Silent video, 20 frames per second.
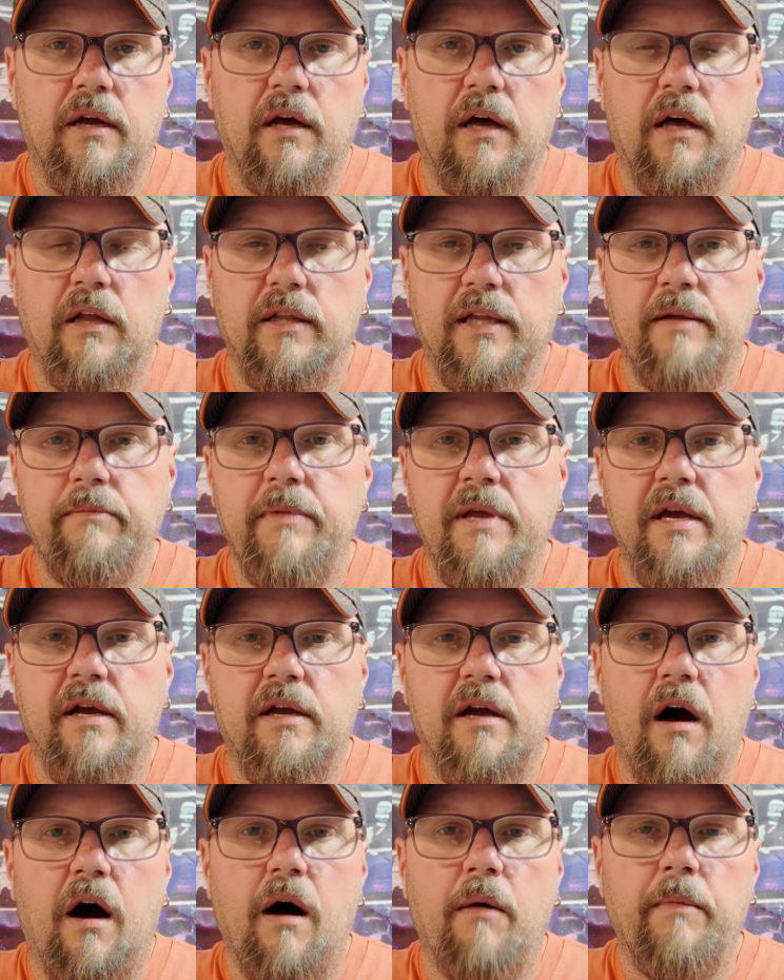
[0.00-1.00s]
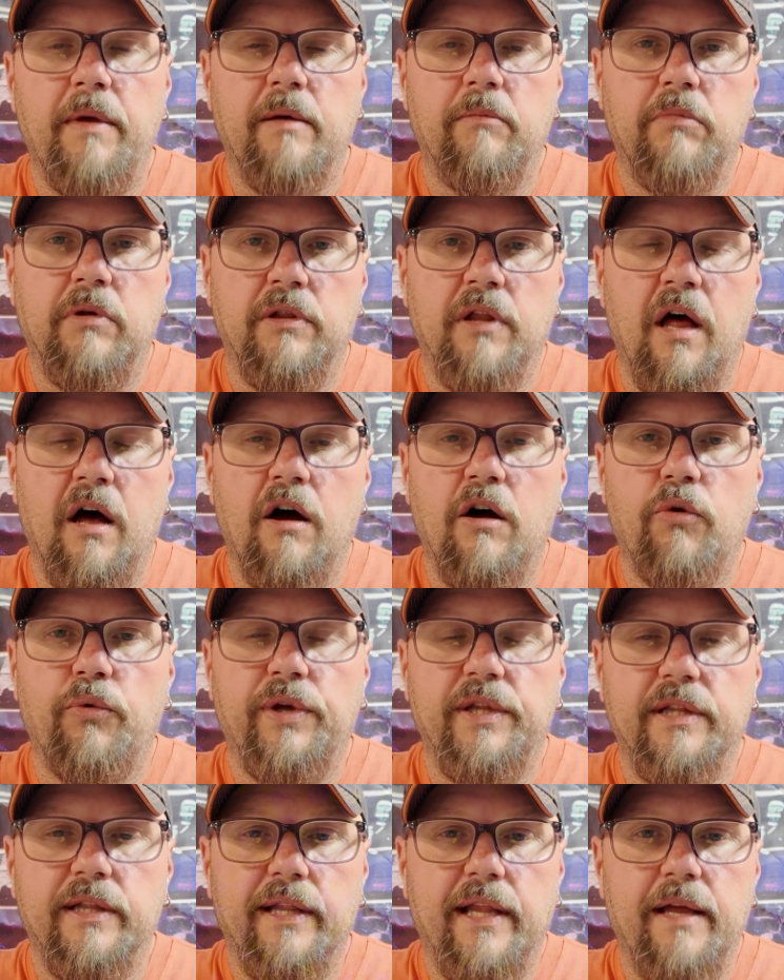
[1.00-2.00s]
leave me a comment below
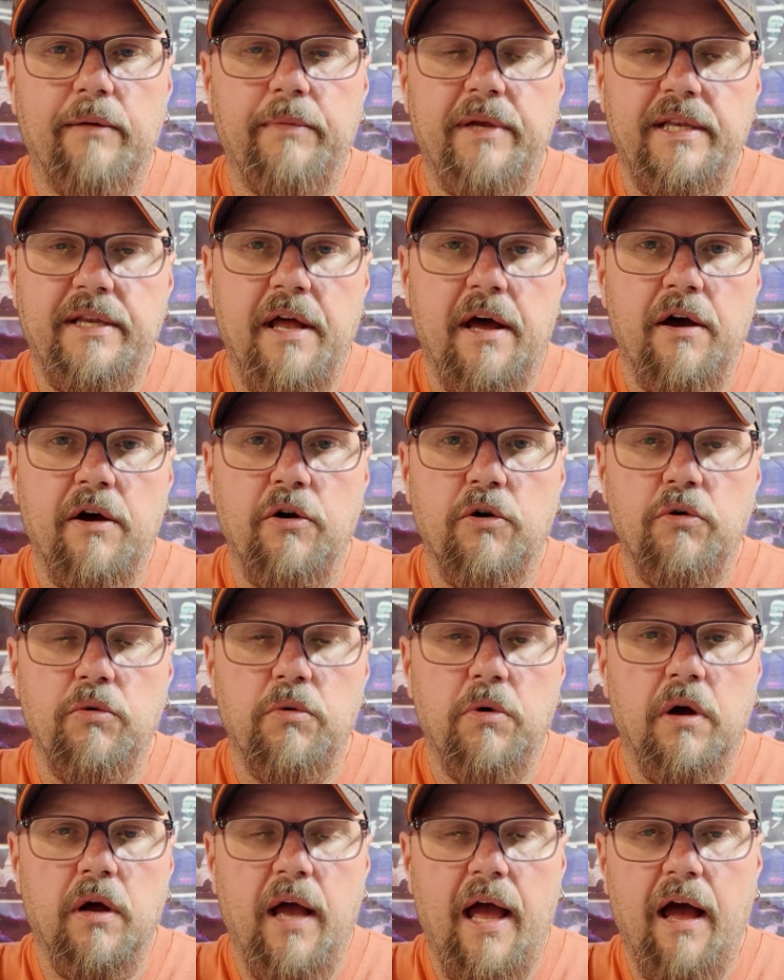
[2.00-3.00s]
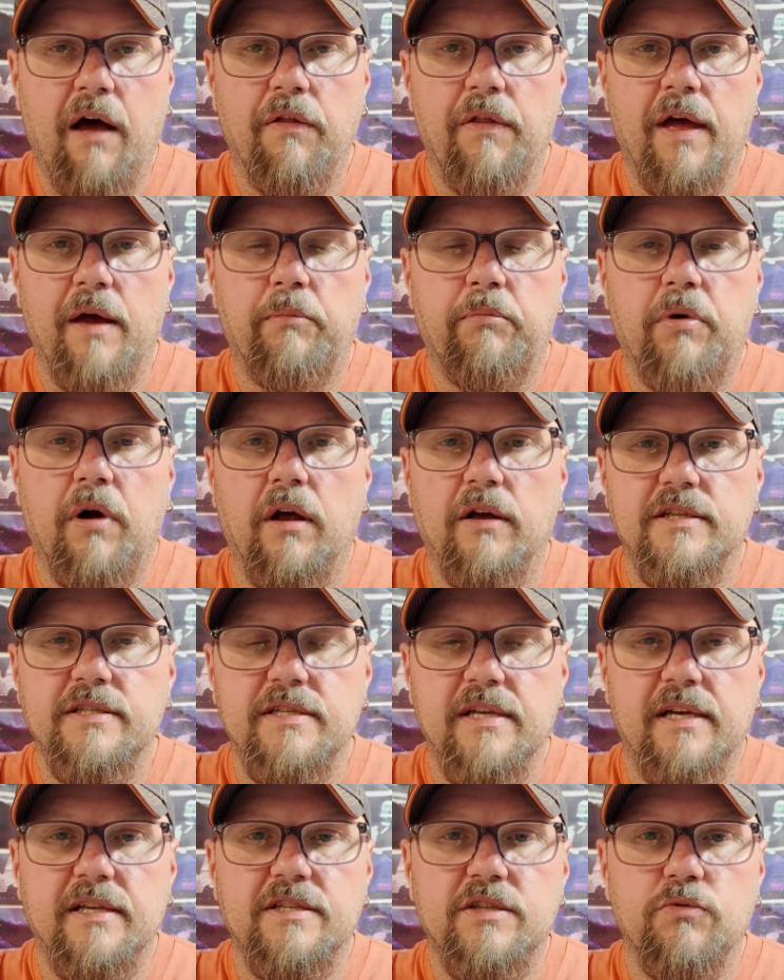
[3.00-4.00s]
and let me know how that
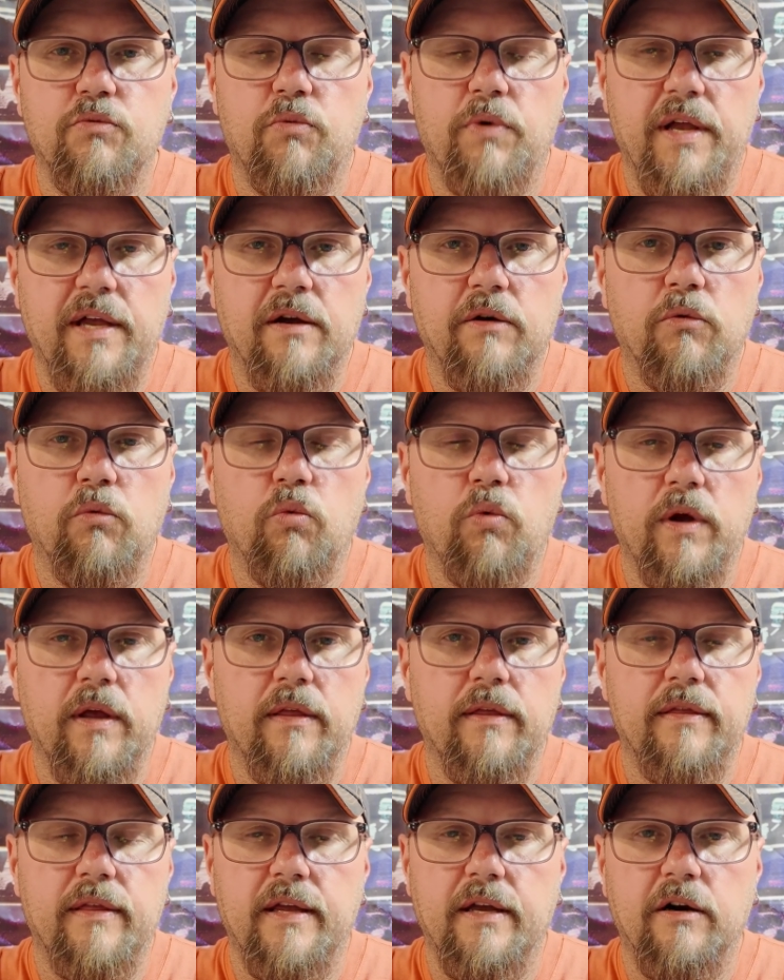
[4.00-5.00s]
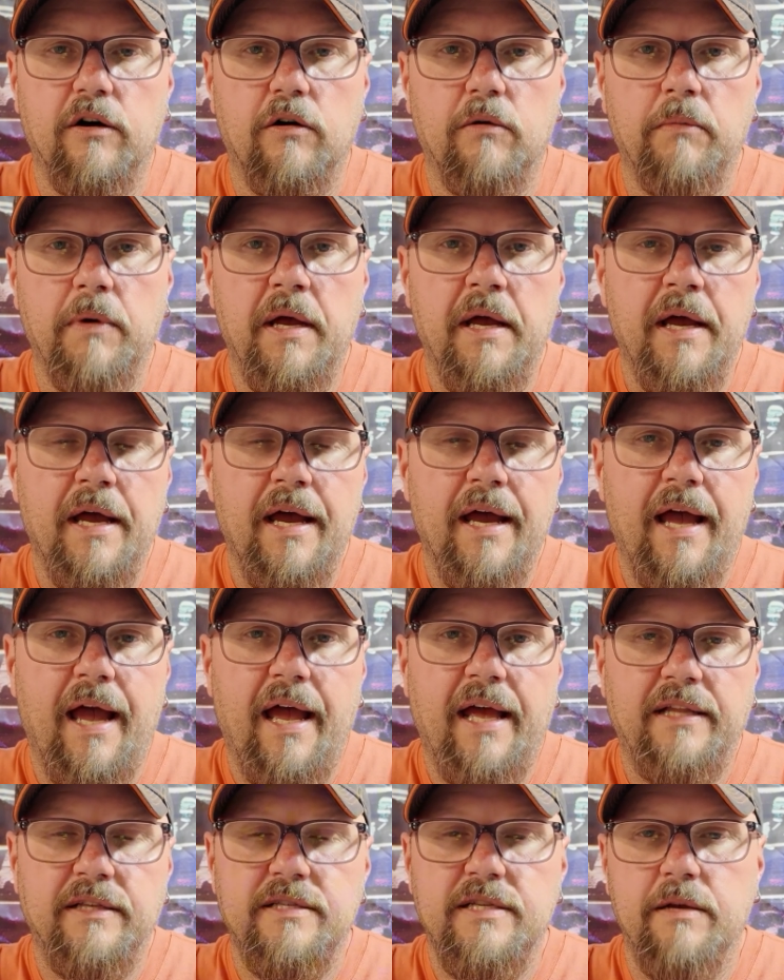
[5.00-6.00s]
process went with them
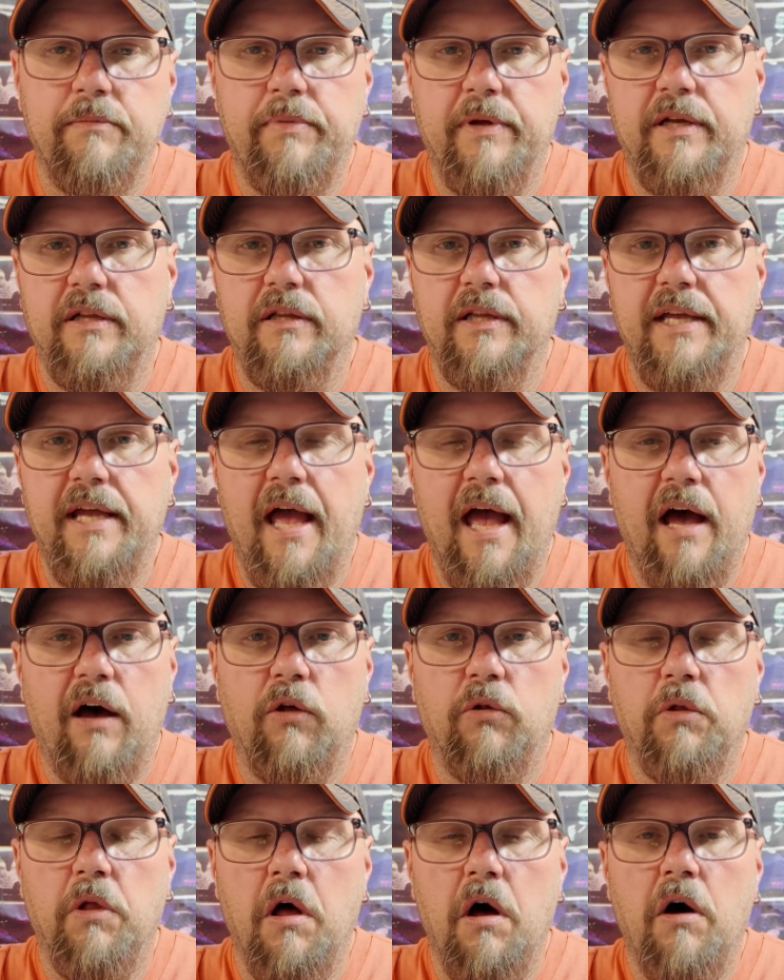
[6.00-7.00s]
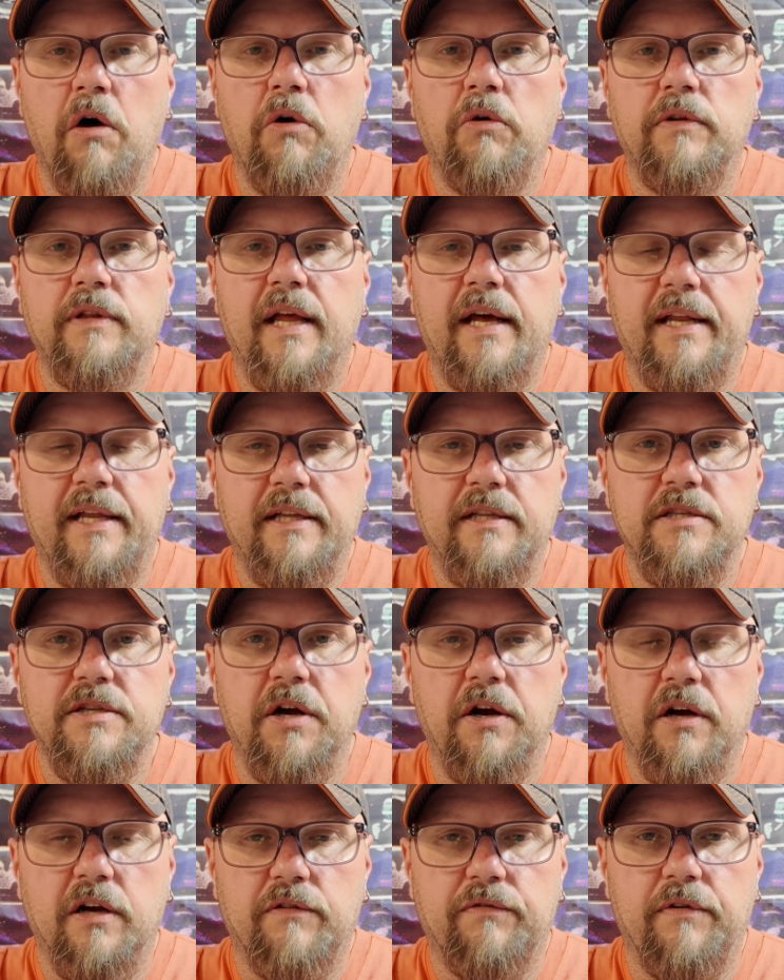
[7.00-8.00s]
and typically how long that it
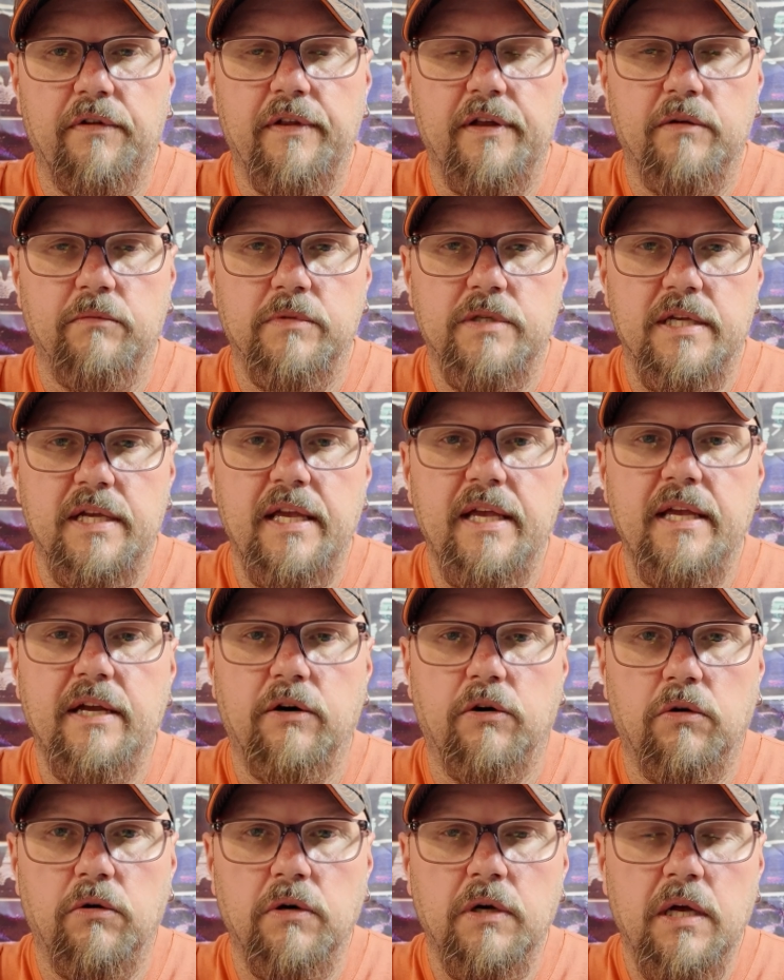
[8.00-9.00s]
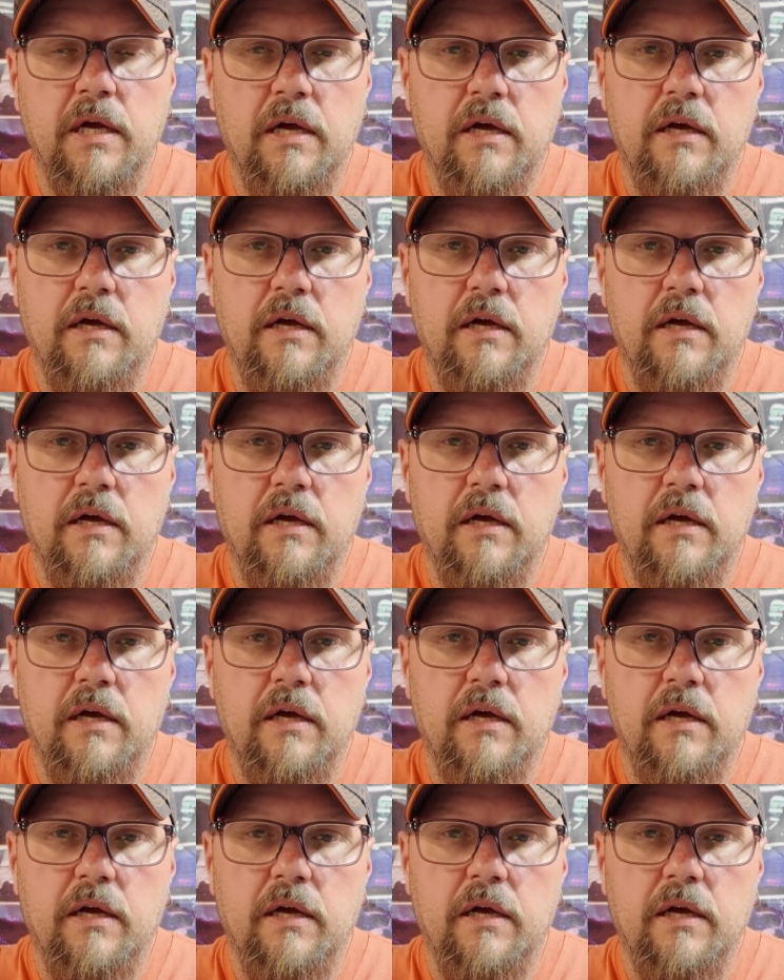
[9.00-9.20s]
took for them to heal.